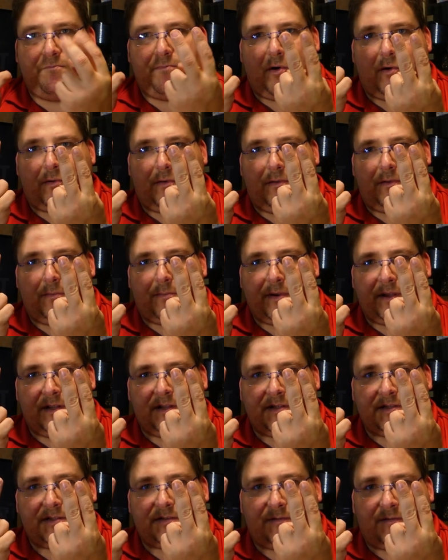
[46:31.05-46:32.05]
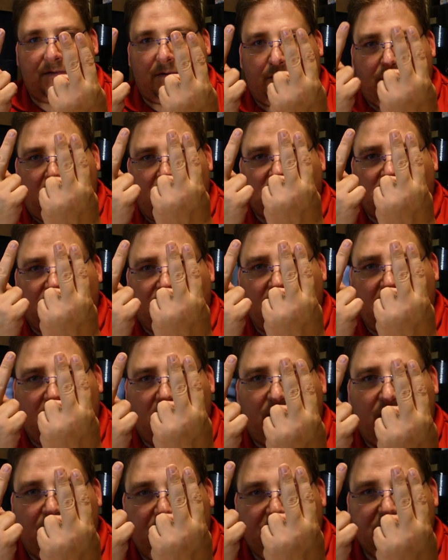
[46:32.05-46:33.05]
both of the pins for the positive and
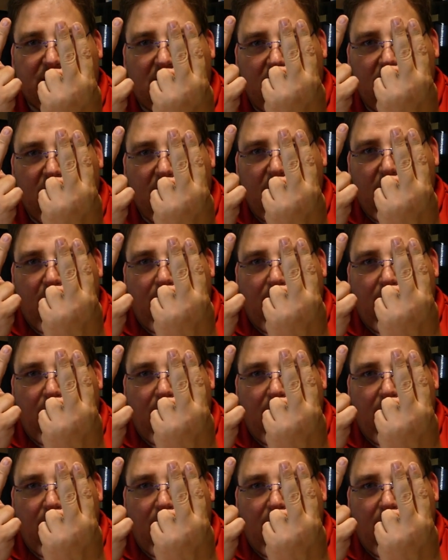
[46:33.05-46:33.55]
negative on each side.